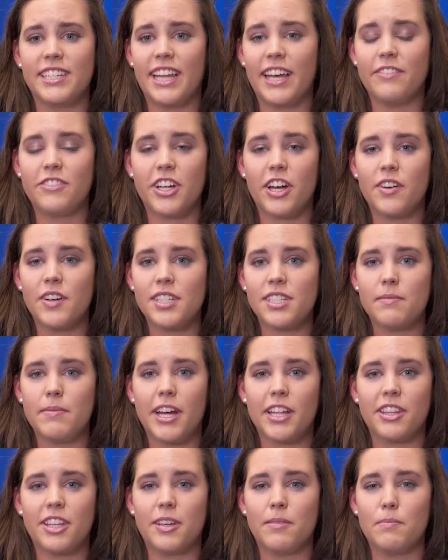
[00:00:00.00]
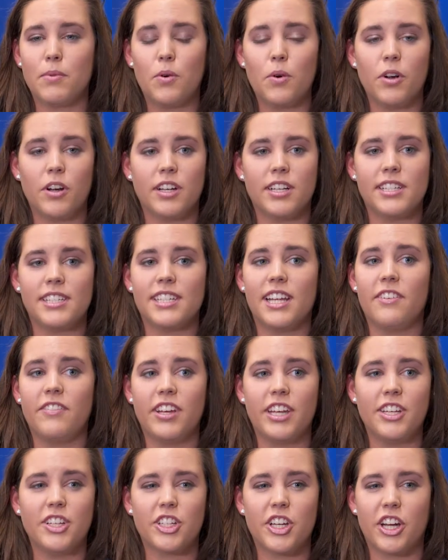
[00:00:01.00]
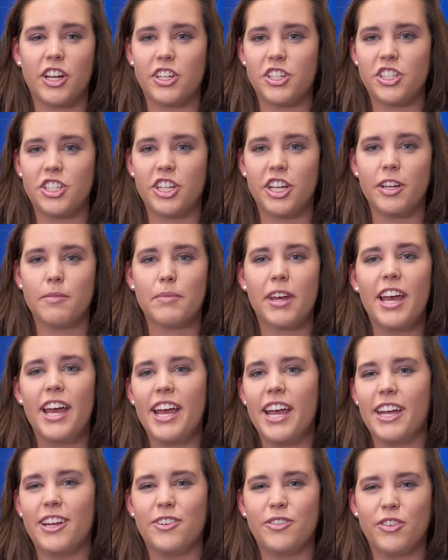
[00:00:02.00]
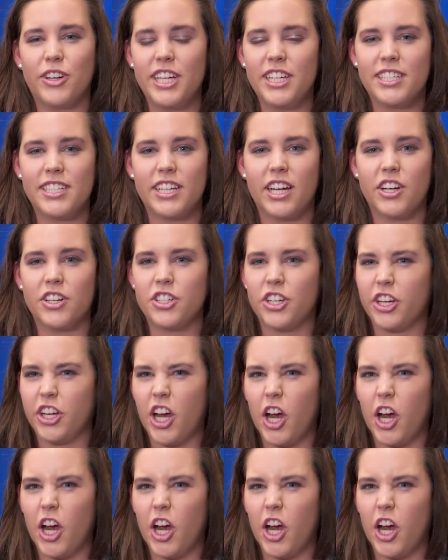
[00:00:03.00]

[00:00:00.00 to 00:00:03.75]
and they've told us about the importance of internship and research and